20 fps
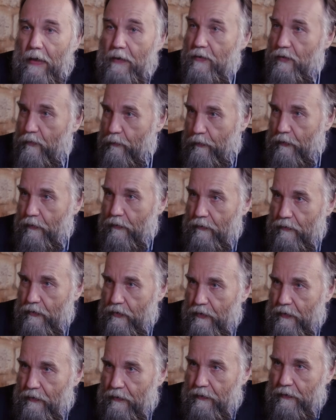and
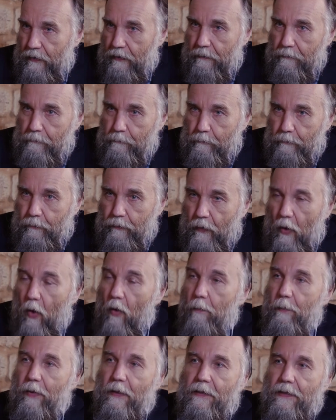spiritual
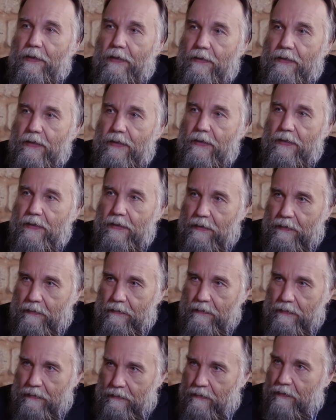openness
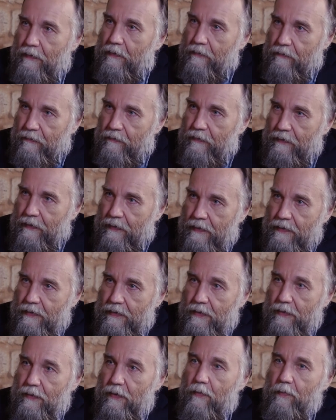in that
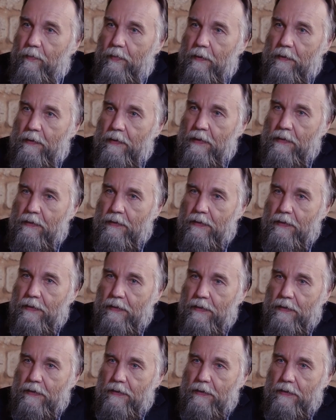conference,
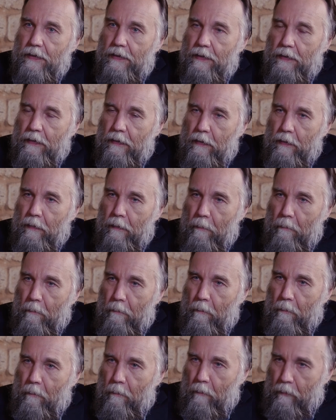openness
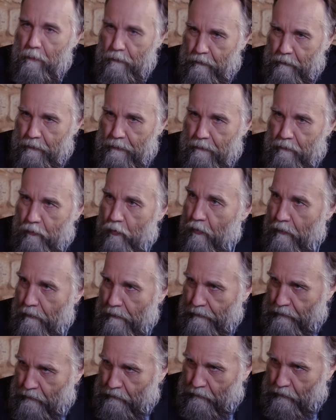to the
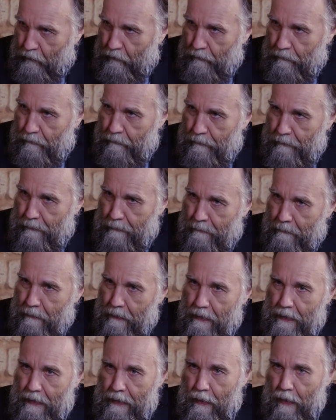world, to the
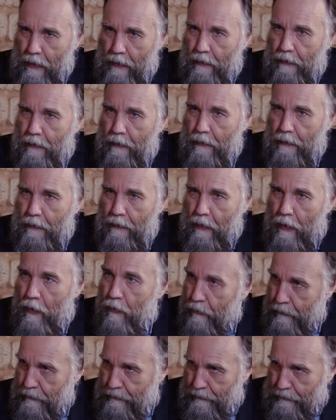
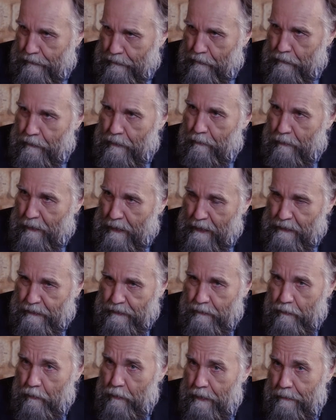earth, to the
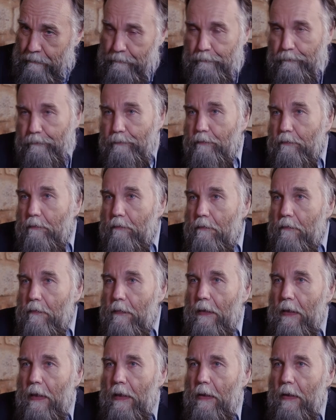place we
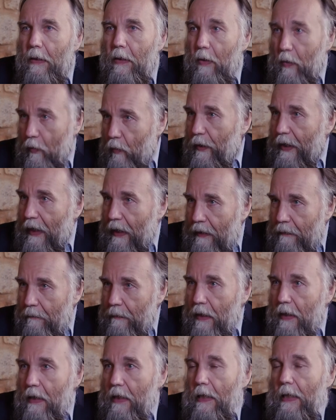are.
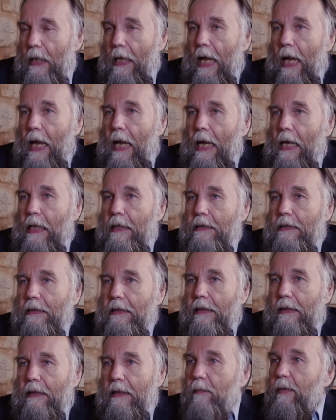
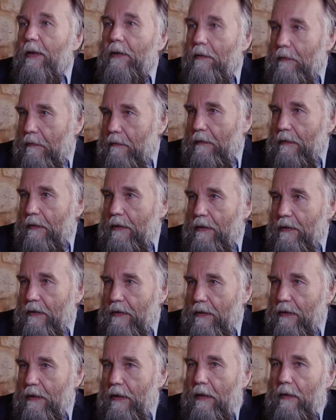And Lebanon,
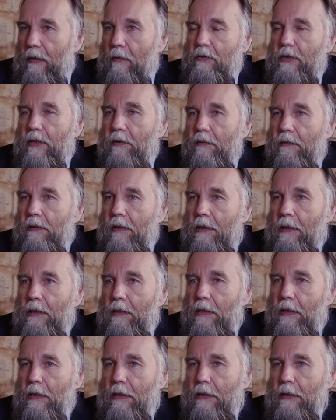it's
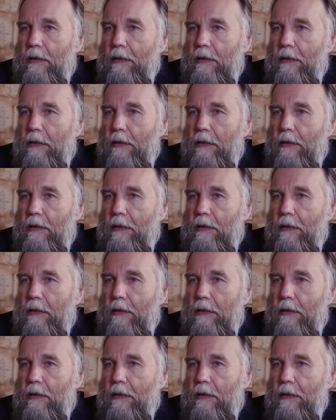absolutely